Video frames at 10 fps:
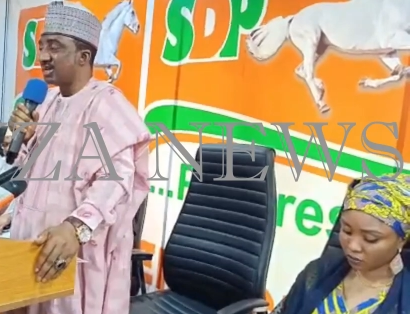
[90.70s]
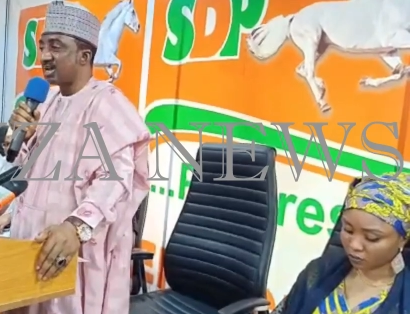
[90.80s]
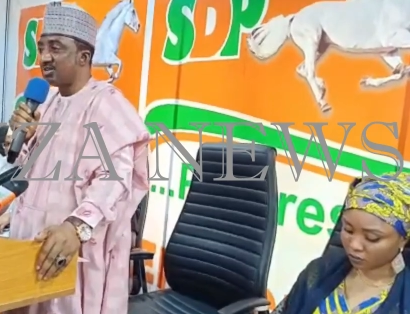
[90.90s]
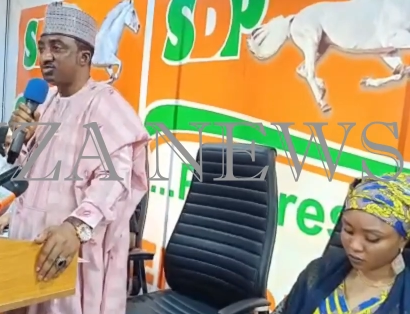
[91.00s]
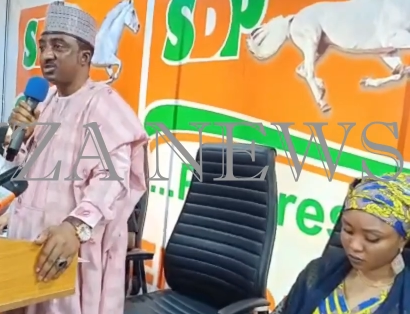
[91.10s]
Speaker 1: a
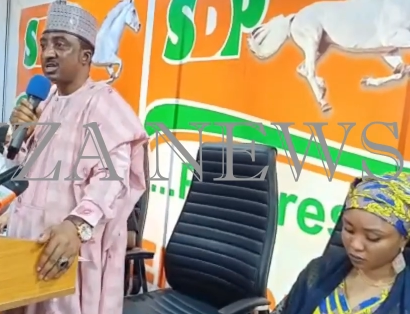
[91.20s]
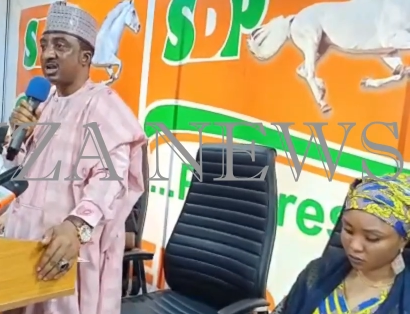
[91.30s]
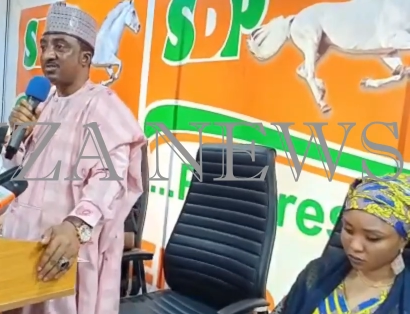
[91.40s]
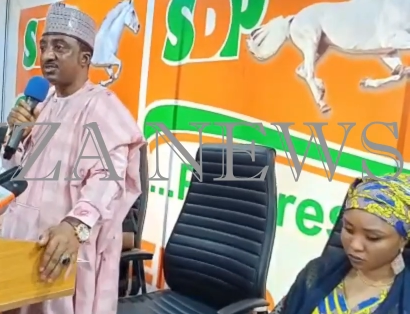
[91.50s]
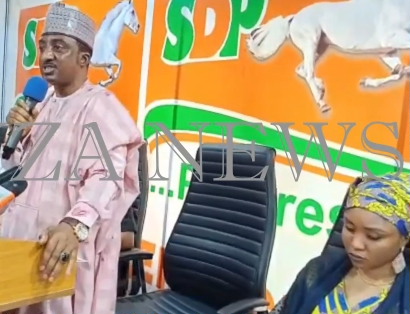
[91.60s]
country that
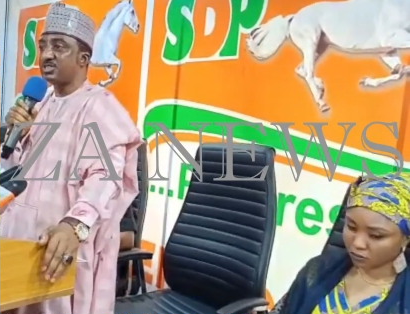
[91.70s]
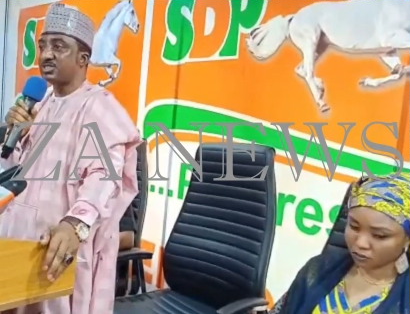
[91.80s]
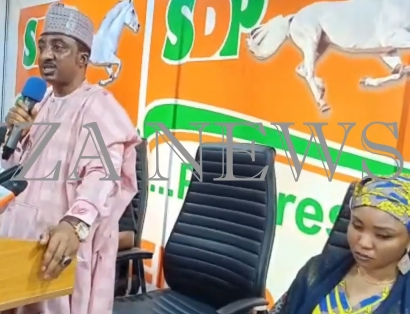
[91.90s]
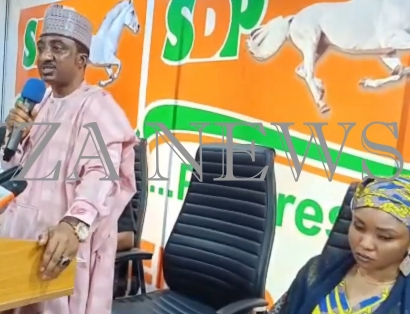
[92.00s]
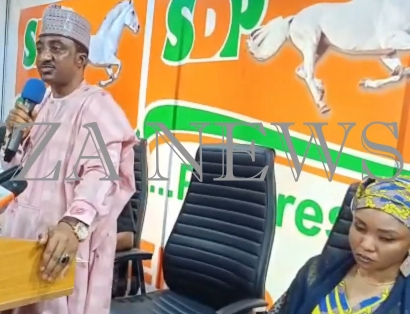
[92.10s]
has
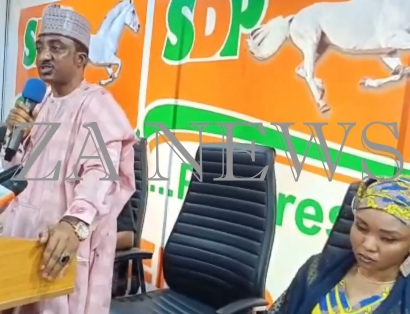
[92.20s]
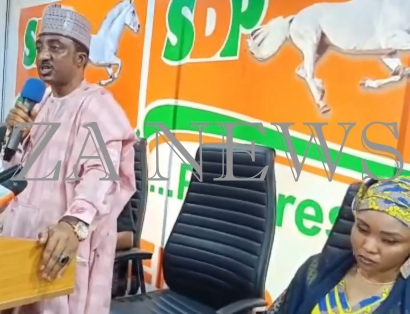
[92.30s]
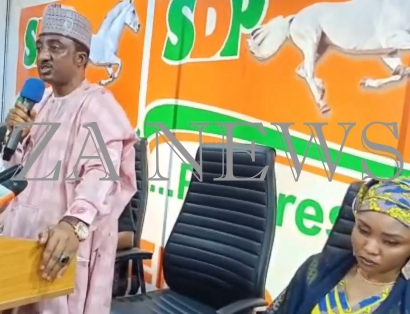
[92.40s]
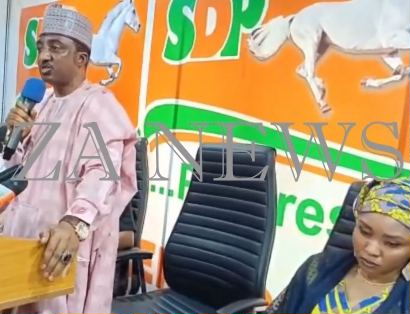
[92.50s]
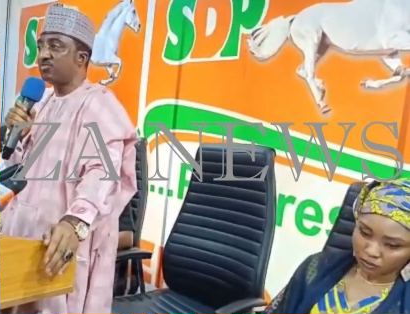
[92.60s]
registered
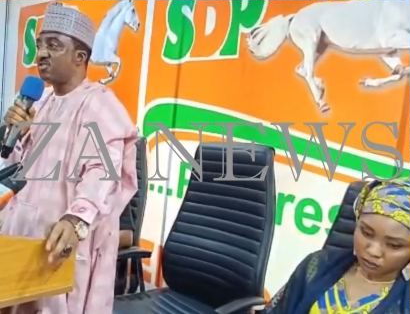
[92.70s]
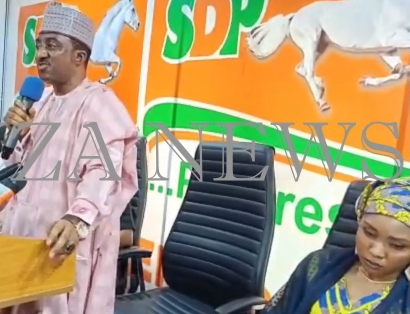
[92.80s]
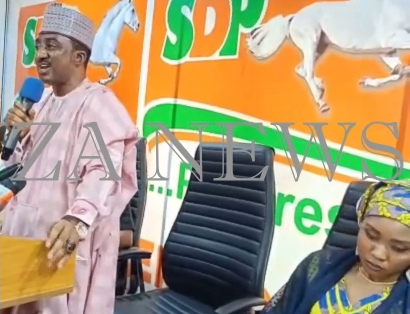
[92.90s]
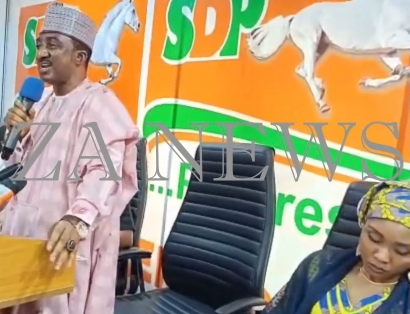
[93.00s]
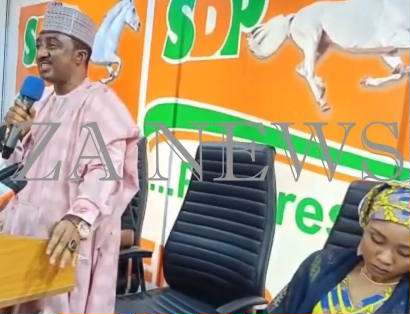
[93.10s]
voters of over
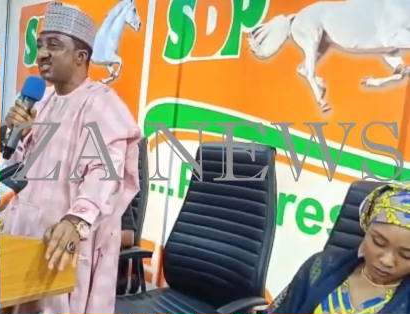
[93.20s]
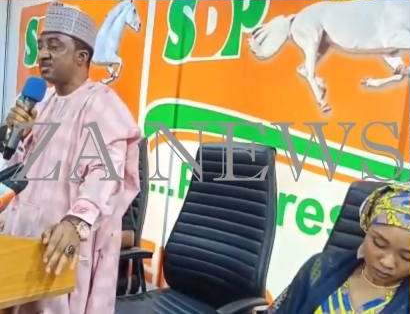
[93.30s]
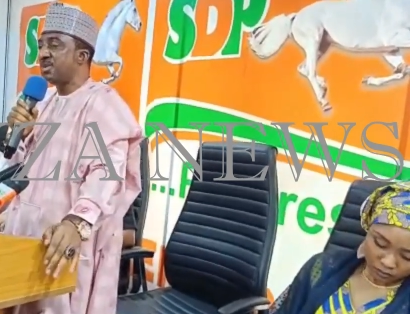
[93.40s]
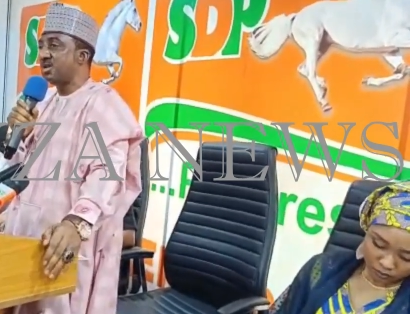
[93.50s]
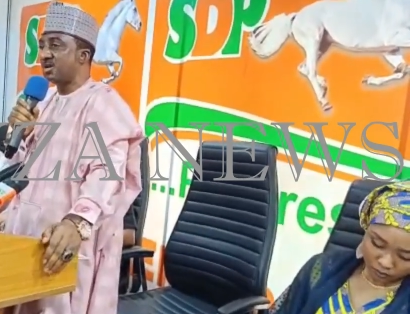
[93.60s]

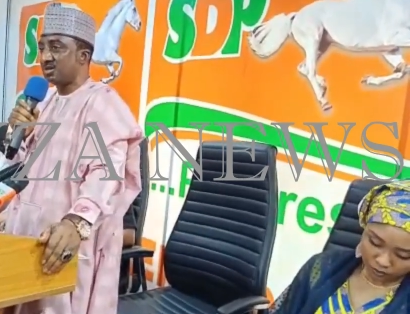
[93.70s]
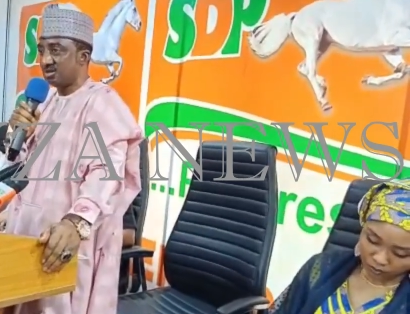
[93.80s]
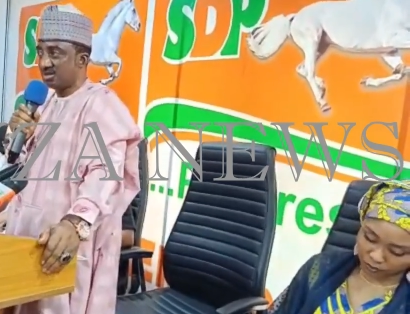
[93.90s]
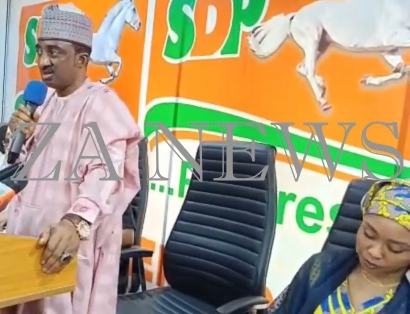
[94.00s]
90 million,